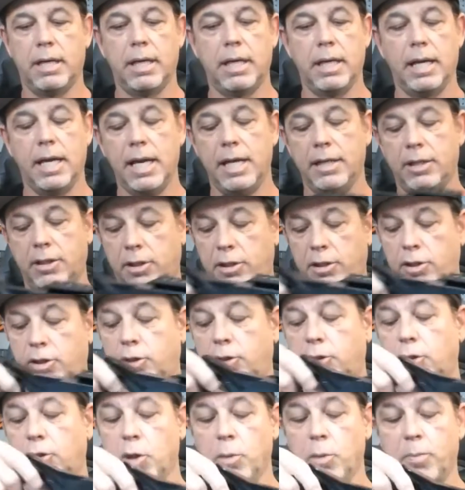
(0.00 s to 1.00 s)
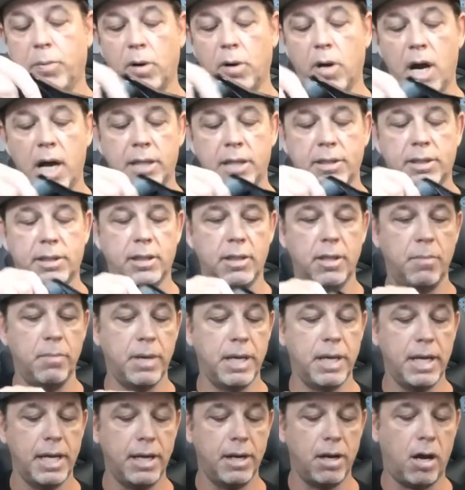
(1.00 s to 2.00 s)
it's super
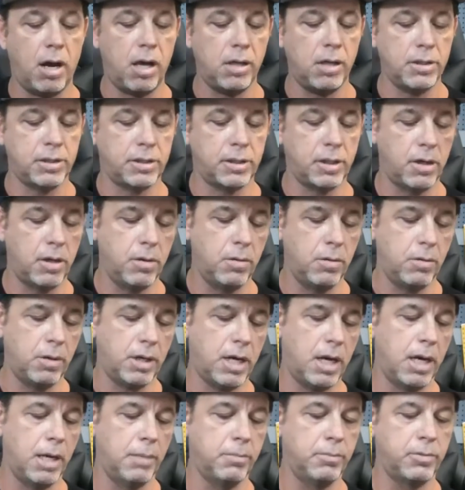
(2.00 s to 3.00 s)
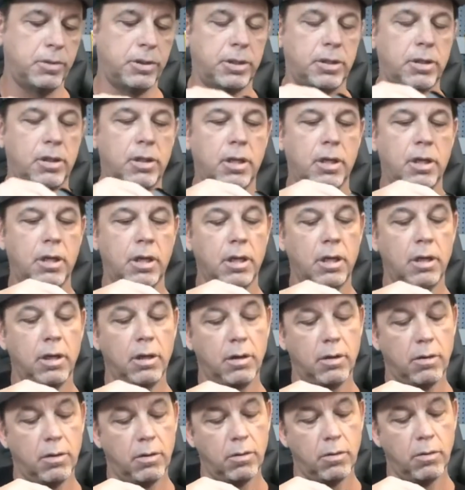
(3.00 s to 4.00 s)
awesome. It also comes
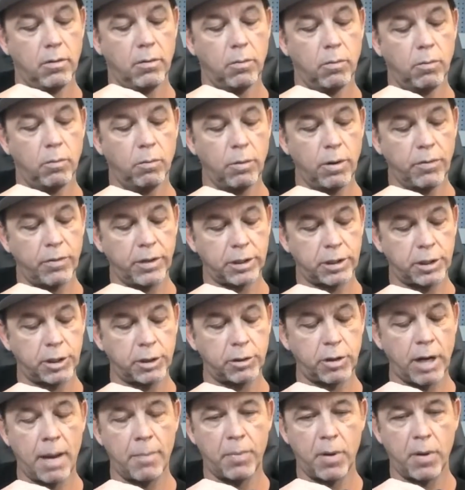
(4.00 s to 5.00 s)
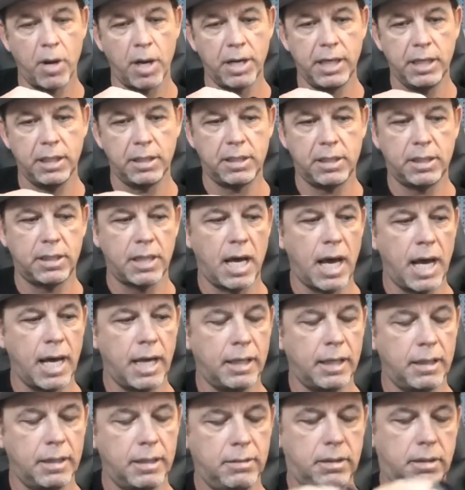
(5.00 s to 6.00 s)
with a strap on each
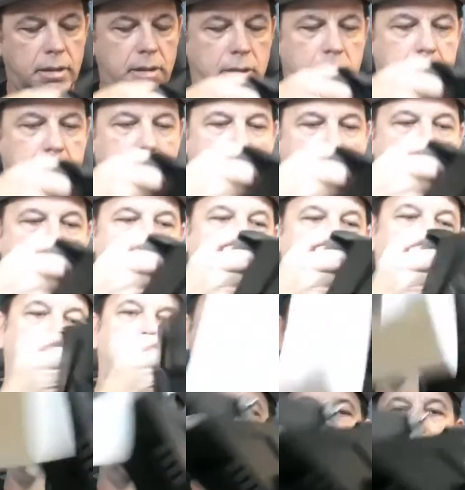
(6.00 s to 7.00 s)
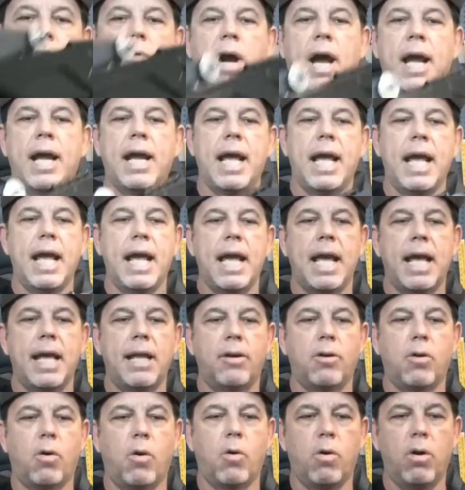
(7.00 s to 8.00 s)
side. So it's a right
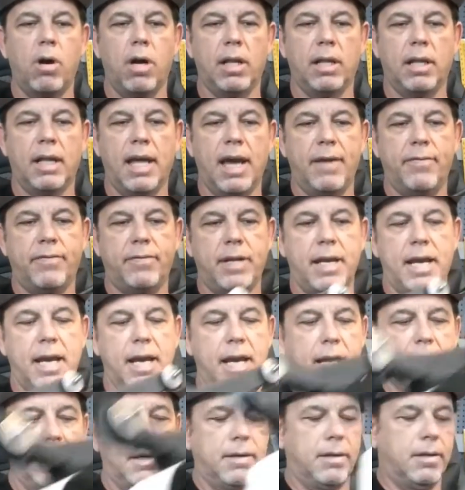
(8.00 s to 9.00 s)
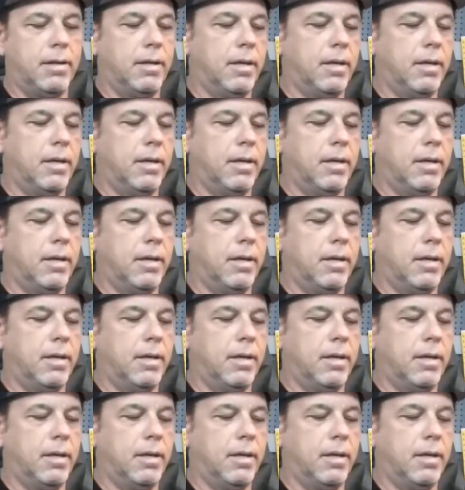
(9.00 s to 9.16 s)
hand or a left hand.